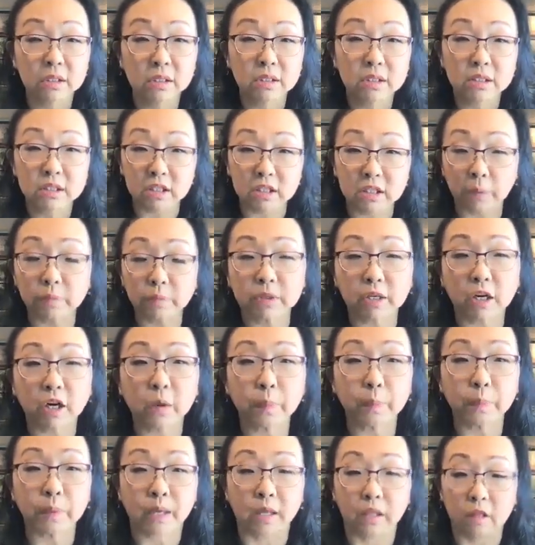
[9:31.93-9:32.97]
Set up
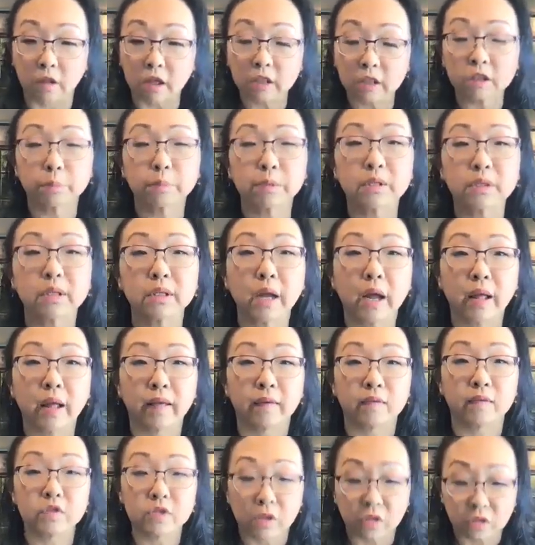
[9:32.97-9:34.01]
therapy, locked up the
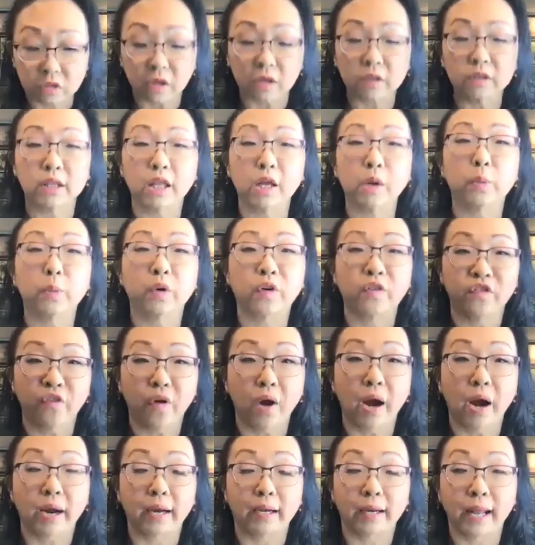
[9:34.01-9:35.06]
knives, thought they were
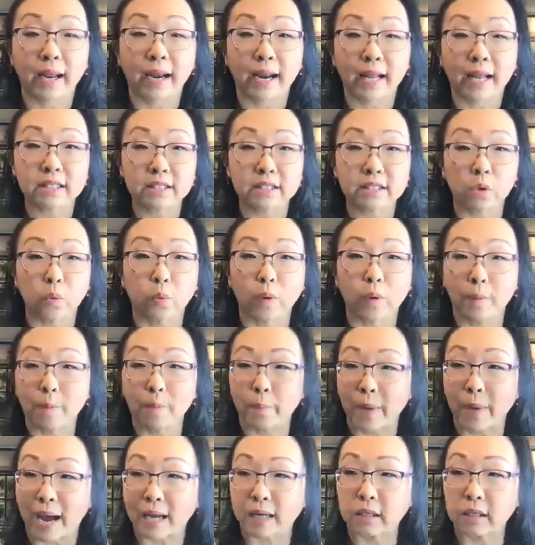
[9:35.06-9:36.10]
fine, and I still went
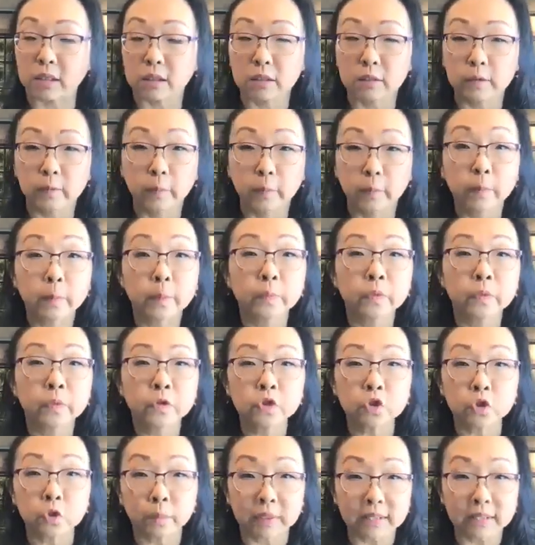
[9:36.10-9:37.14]
back
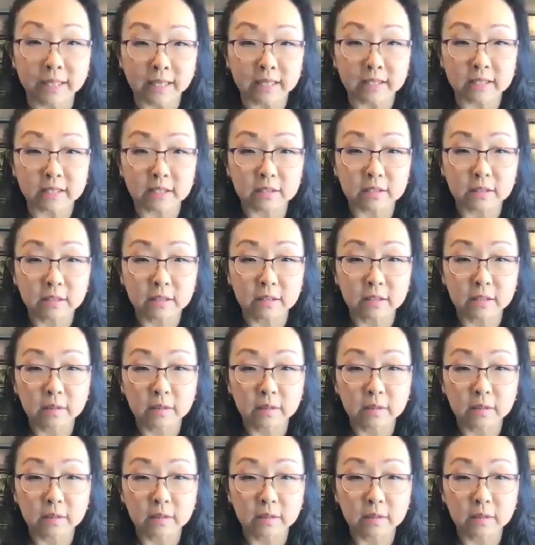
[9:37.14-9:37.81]
to my dance.